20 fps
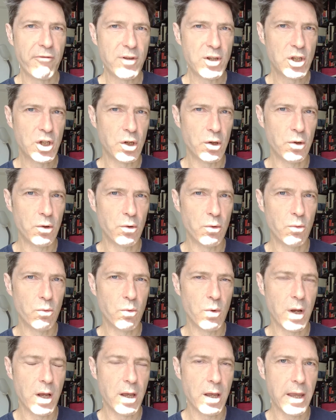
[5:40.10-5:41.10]

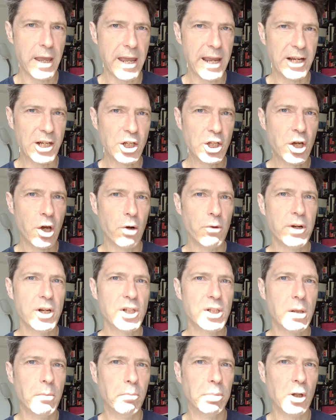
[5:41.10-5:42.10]
to
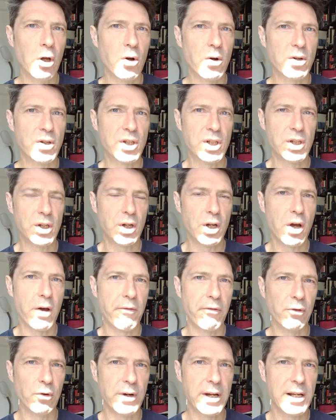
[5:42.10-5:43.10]
encourage the blogs to
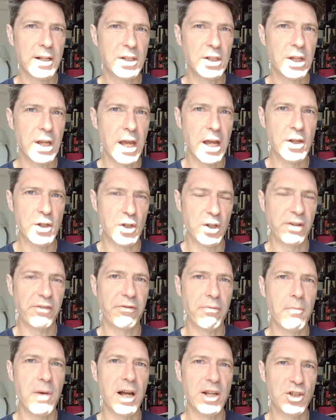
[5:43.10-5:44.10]
cover it, and just
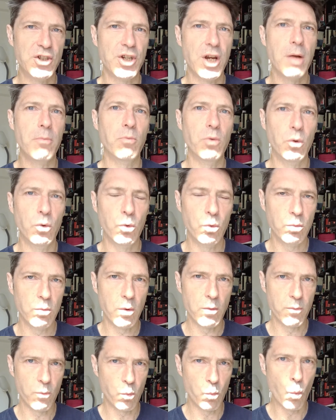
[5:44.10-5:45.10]
for my general
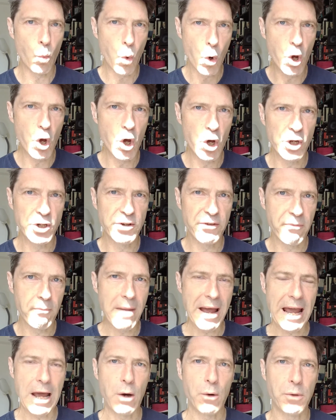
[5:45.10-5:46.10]
word of
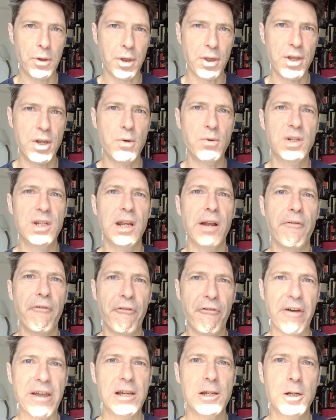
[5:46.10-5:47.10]
mouth using
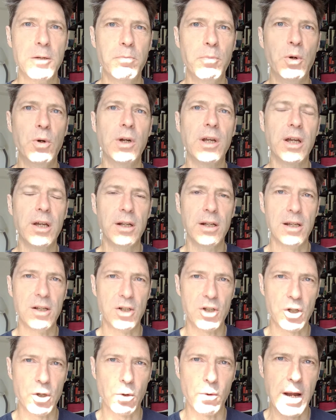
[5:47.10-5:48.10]
Facebook and
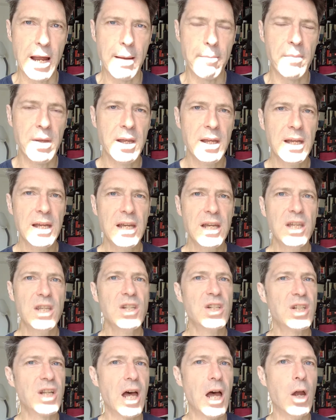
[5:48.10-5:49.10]
Instagram.
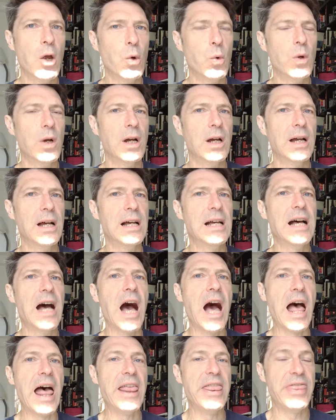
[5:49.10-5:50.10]
So
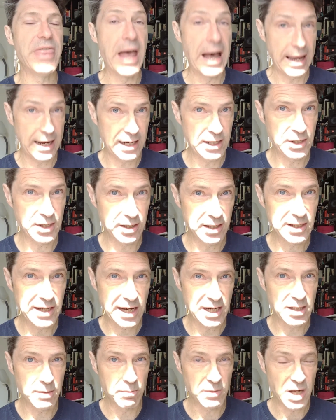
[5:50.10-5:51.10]
that is going
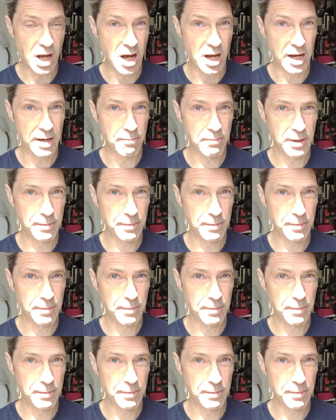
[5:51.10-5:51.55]
to take some time.